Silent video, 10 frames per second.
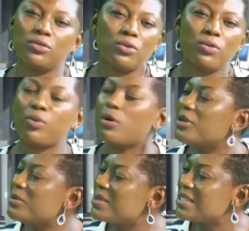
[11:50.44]

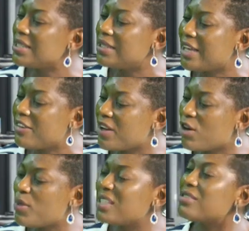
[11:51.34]
problems in the
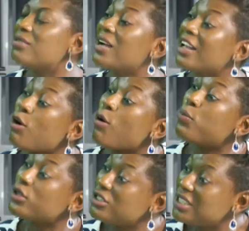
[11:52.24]
environment, to look at
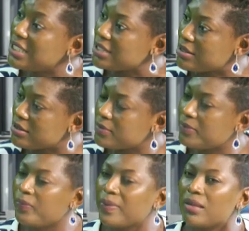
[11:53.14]
opportunities.
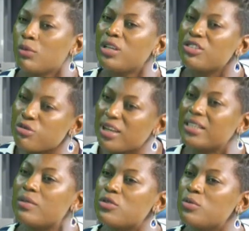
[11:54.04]
We train
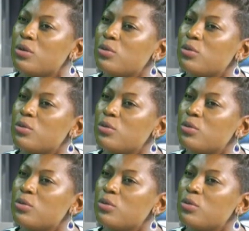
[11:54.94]
them to be able